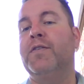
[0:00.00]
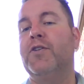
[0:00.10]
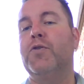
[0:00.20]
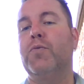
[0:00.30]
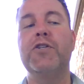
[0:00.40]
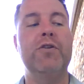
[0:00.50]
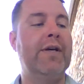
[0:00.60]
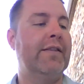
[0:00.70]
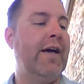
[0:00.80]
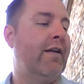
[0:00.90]
a situation
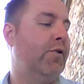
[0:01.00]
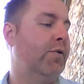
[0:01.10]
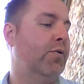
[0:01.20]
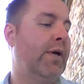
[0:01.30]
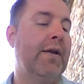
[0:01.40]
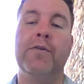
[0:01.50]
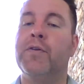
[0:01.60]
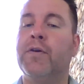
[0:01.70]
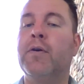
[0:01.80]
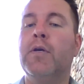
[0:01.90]
like that, if you do get
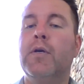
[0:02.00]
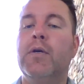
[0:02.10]
to